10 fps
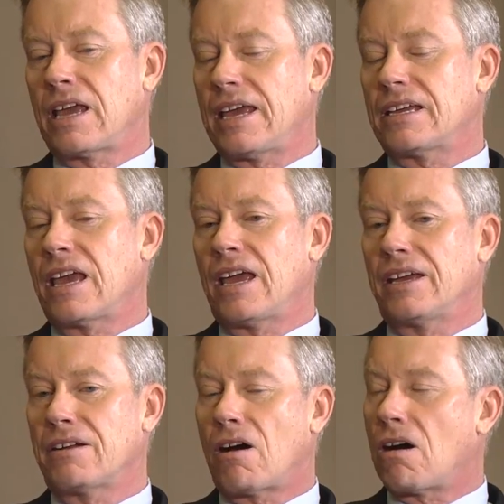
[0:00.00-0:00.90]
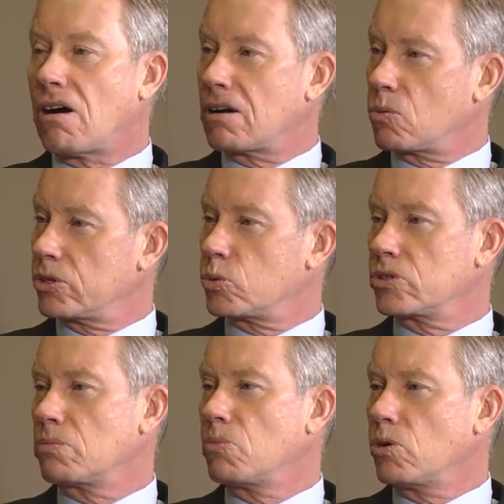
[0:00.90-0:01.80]
KK&R, which
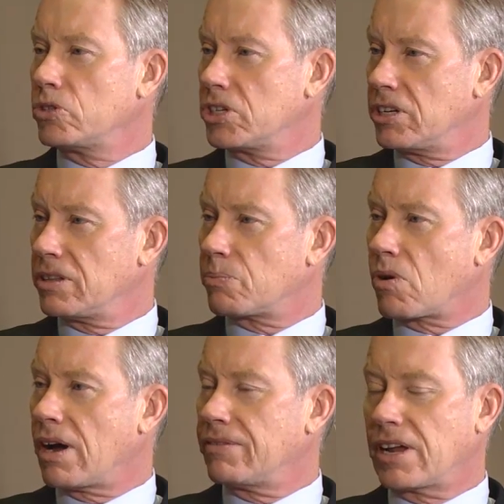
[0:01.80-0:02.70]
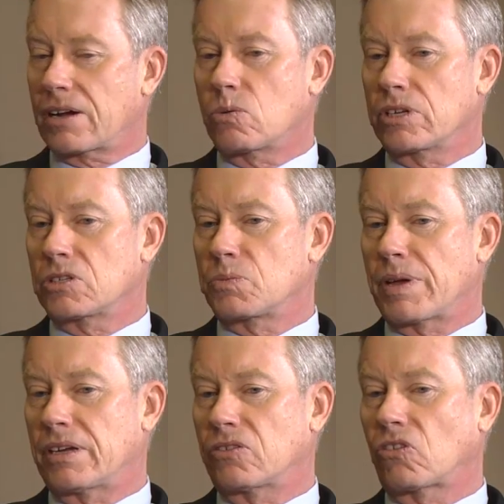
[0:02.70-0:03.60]
was emerging in the private equity
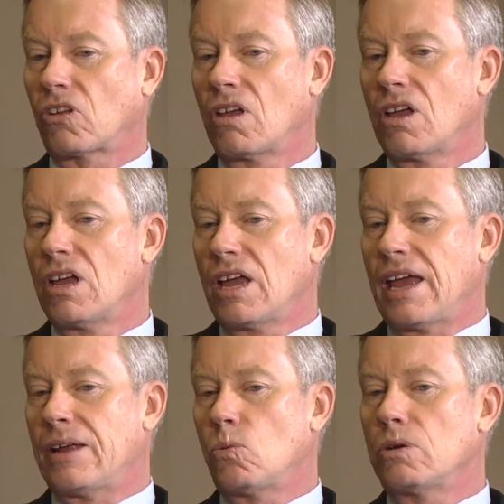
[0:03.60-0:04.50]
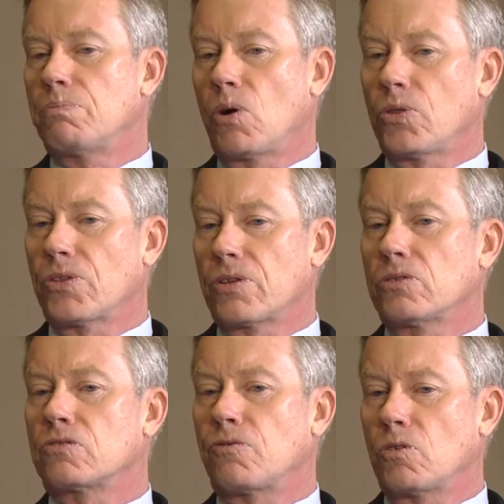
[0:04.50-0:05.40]
space. And what both of
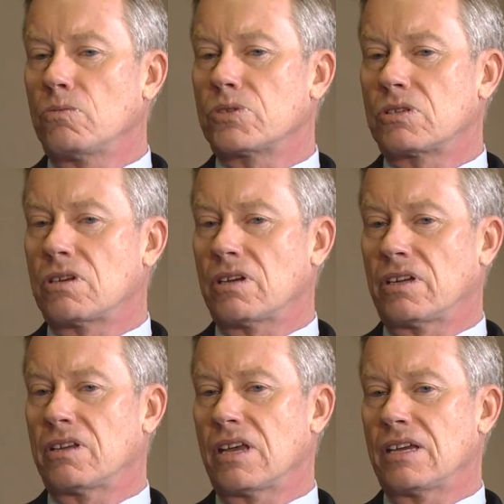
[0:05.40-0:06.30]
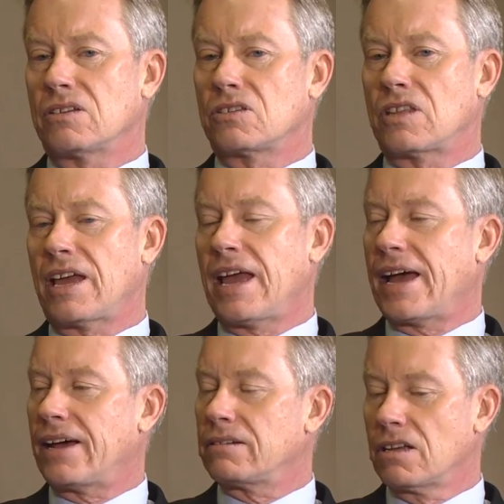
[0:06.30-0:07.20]
those firms did is they
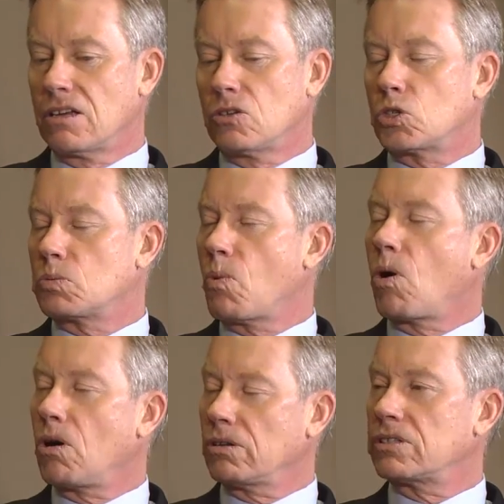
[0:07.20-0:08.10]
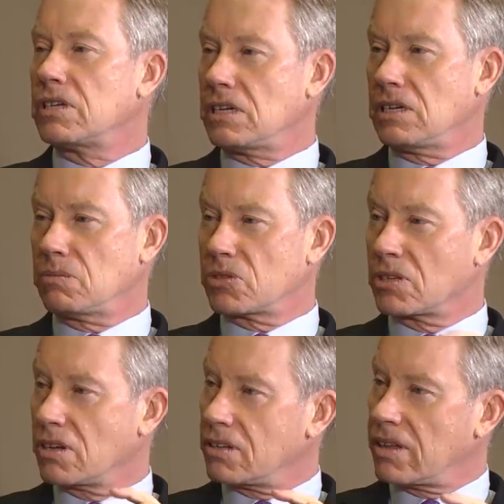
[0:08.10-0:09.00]
had small
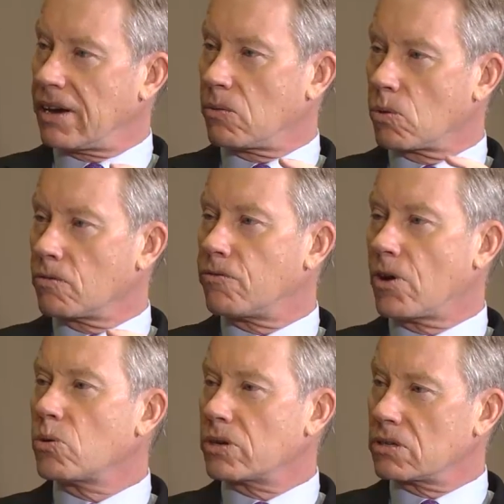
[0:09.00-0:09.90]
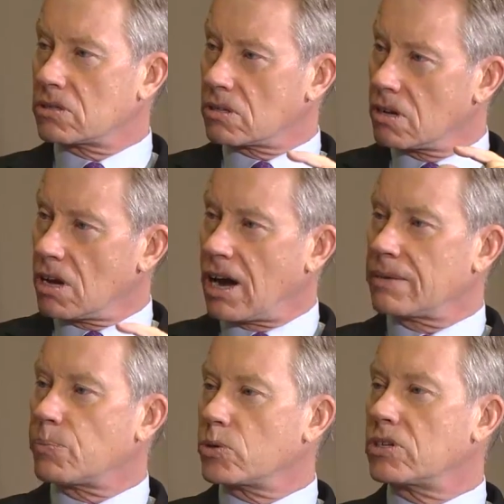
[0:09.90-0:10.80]
teams that were focused
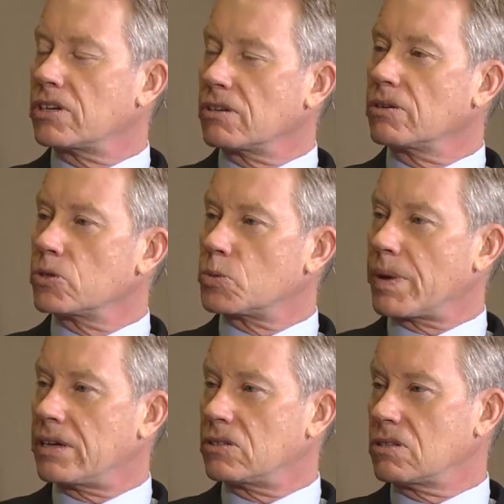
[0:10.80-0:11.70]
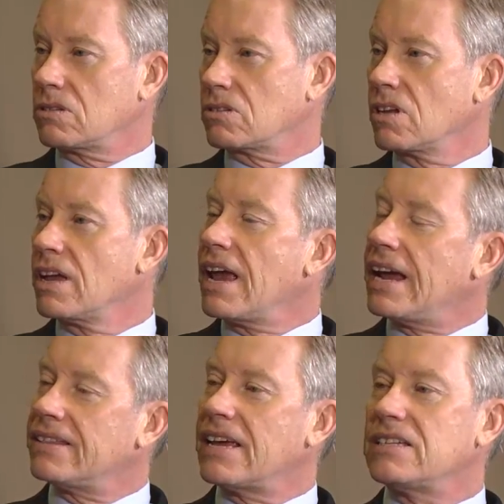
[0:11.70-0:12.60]
on particular spaces,
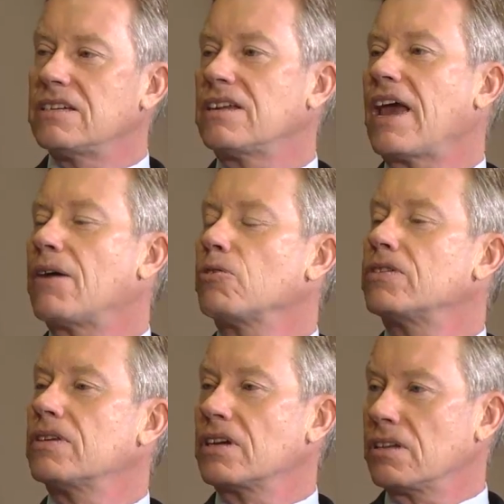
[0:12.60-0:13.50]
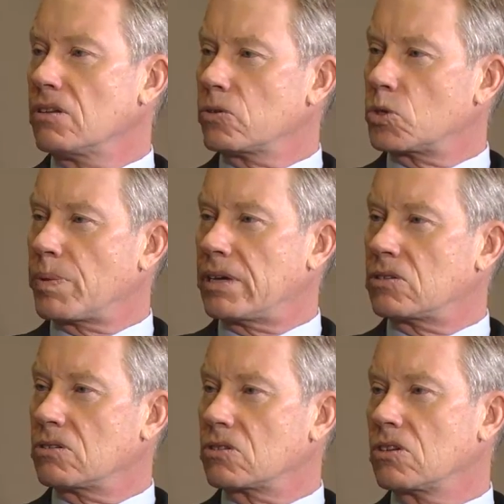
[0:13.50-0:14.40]
and they did everything in those
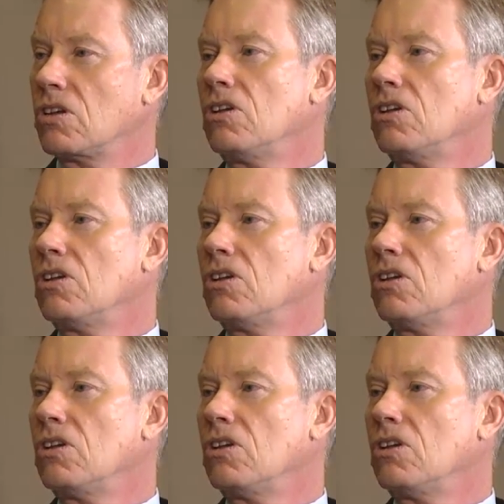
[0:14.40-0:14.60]
spaces.